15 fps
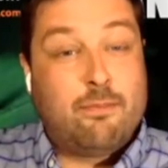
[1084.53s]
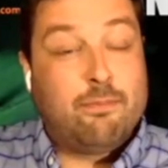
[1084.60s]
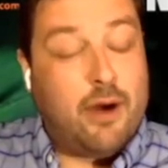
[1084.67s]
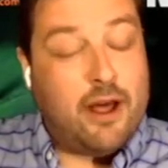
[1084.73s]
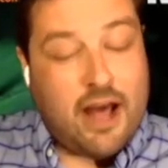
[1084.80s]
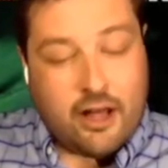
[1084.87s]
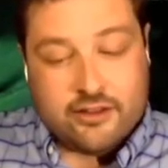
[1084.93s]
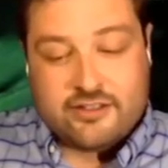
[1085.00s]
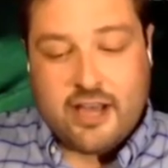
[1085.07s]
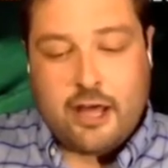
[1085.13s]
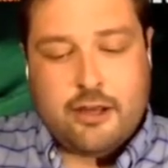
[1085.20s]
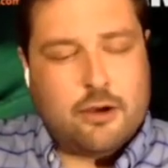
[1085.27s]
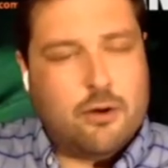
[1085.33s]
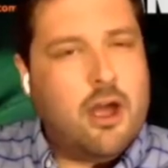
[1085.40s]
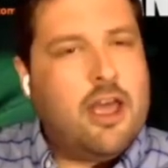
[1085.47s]
But I'll
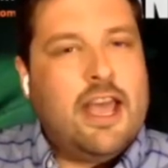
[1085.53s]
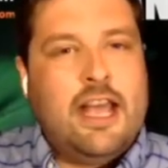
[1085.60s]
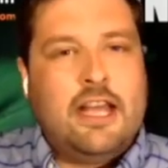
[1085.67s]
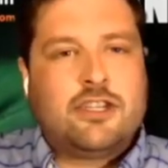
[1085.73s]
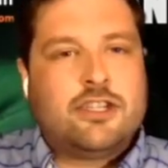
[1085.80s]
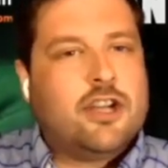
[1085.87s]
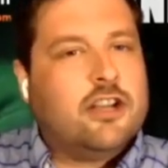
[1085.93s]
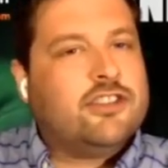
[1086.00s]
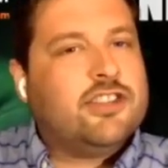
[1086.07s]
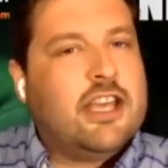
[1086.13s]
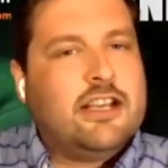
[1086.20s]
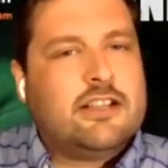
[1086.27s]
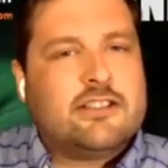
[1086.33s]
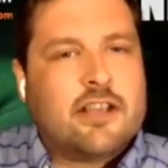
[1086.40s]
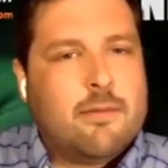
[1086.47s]
tell you, it's just
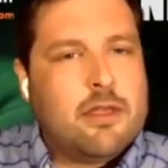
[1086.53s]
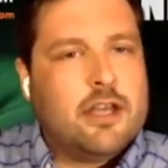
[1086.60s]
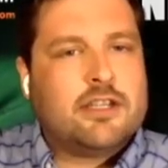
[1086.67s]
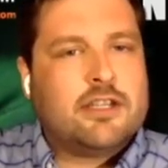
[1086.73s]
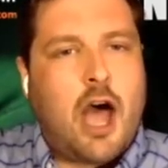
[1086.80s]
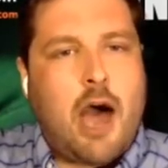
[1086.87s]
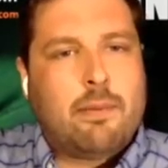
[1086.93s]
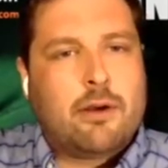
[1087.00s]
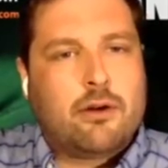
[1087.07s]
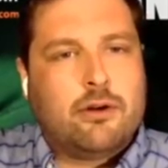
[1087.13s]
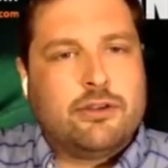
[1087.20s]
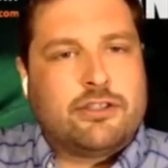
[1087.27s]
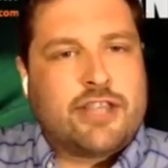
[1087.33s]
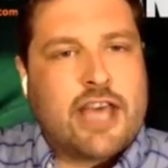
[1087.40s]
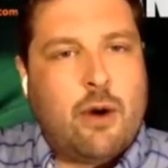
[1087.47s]
like some of the
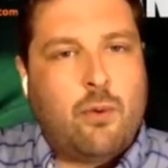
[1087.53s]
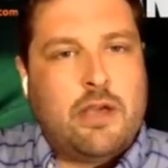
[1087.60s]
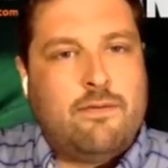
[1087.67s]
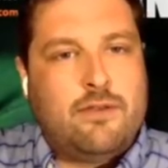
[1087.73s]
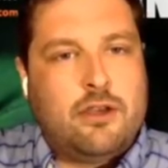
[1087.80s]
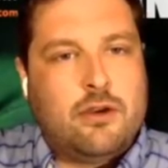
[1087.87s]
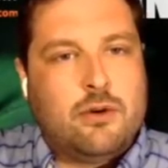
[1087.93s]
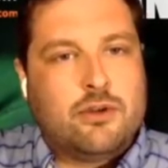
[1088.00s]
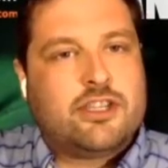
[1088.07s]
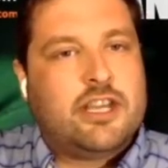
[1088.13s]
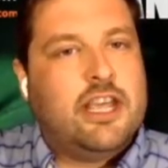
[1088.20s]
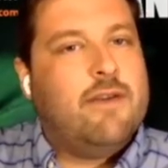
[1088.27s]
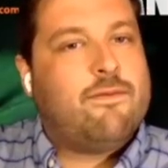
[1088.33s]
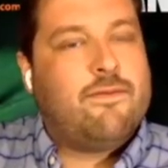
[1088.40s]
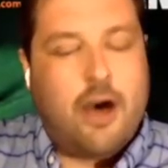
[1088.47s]
topicals that we've used.
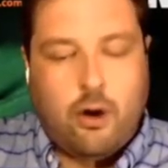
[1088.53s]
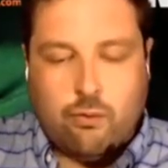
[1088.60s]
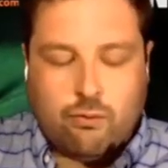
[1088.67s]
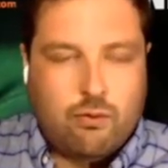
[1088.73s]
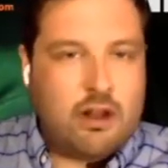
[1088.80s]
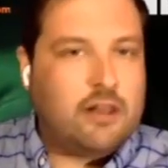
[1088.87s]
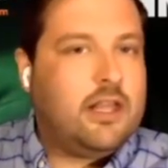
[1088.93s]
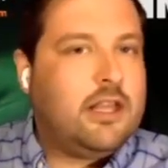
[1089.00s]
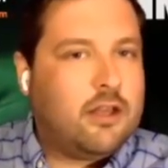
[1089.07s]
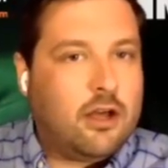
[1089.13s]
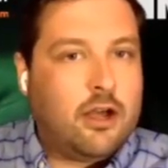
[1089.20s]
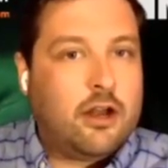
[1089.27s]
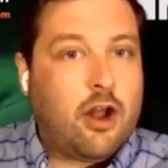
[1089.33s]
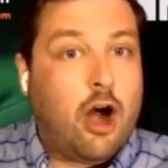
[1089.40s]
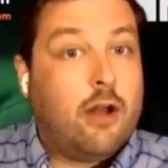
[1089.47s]
It felt really
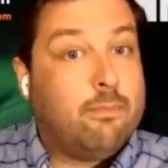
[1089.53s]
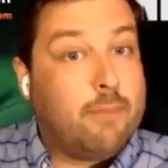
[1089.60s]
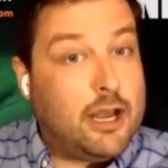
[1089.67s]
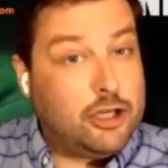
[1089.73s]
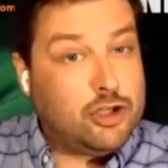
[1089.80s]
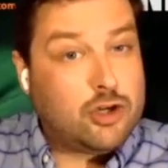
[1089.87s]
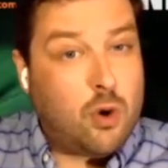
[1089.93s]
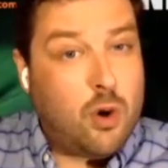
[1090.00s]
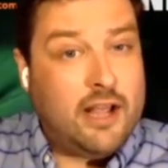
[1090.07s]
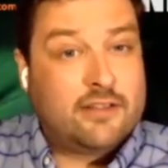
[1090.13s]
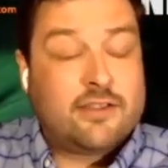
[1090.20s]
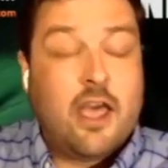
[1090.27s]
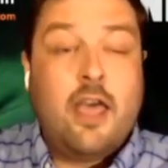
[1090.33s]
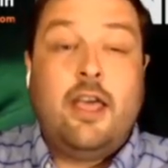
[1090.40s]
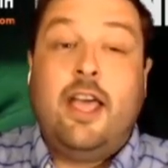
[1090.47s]
good on my joints,
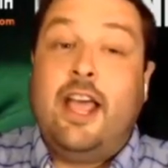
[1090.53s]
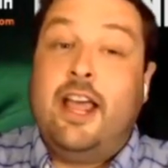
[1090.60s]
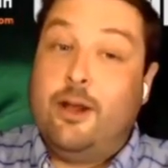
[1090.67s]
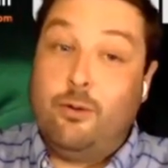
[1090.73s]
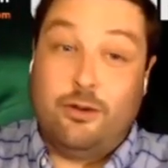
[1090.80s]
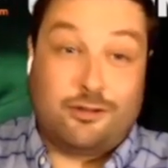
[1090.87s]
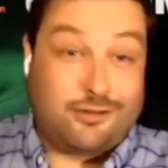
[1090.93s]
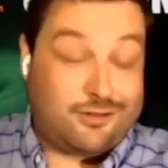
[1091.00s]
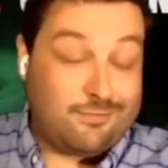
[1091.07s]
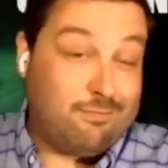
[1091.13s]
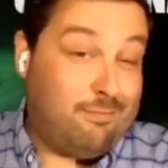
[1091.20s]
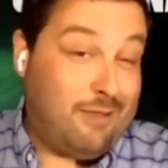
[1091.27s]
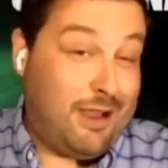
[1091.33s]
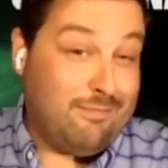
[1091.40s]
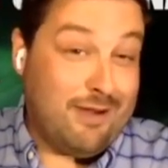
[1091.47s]
and it was
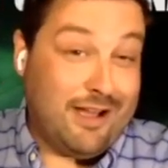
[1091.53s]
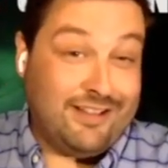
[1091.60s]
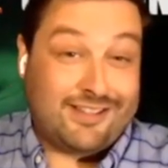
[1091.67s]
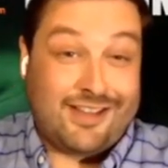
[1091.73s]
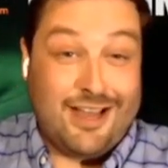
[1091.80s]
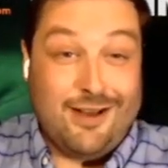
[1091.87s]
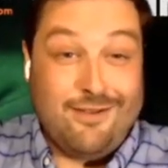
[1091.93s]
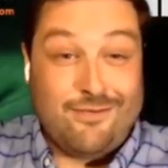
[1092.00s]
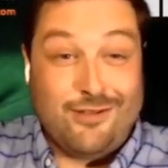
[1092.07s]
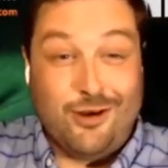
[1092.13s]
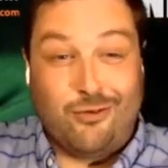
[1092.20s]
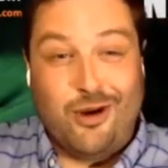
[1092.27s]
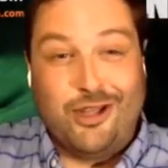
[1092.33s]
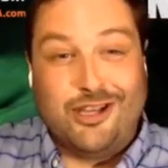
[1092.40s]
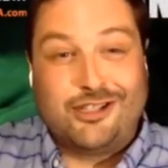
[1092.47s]
made my skin feel
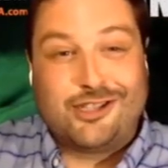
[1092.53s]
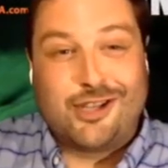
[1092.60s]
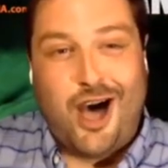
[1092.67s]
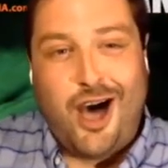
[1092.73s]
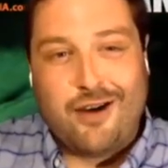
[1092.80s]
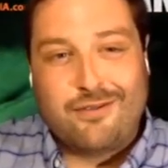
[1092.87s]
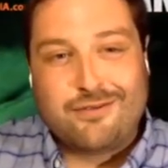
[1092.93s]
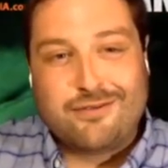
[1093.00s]
really soft.